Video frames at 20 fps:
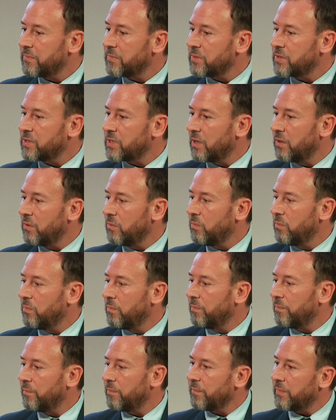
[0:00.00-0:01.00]
So
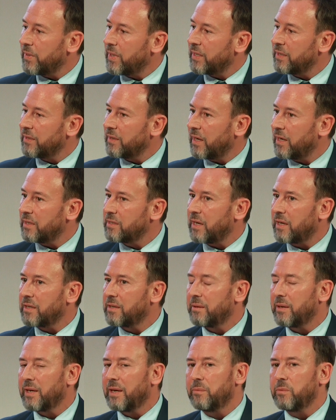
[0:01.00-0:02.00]
I
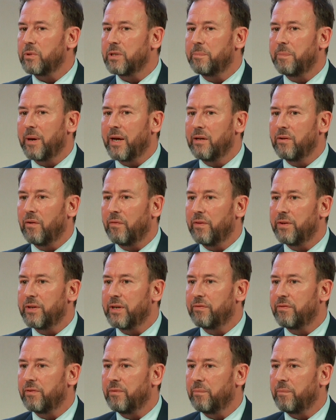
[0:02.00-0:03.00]
think it would depend on the
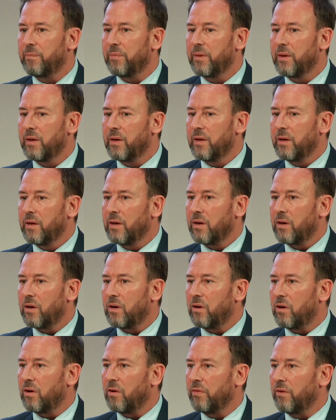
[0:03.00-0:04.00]
different
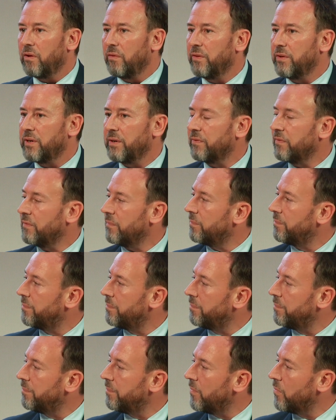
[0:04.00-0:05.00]

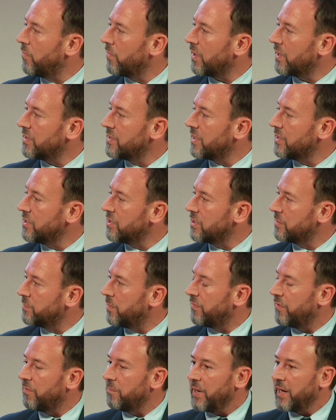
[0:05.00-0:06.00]
organisations.
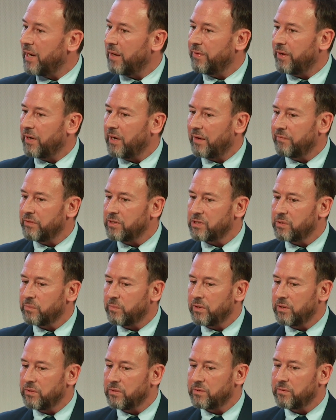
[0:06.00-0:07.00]
But for me, I think having
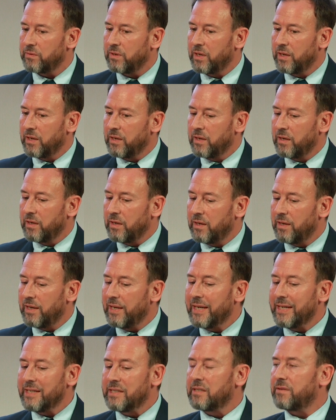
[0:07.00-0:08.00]
someone who's at
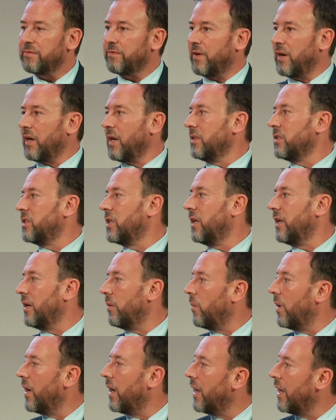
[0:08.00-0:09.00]
least financially
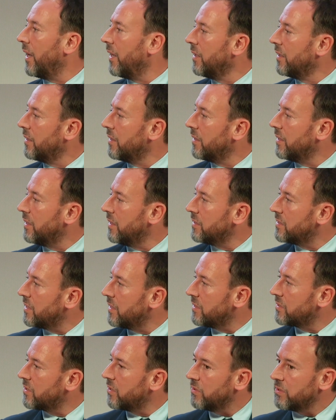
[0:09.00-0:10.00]
aware
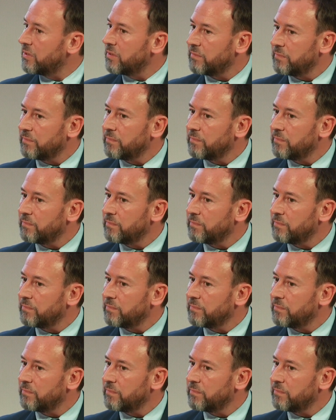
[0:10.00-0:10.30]
is good.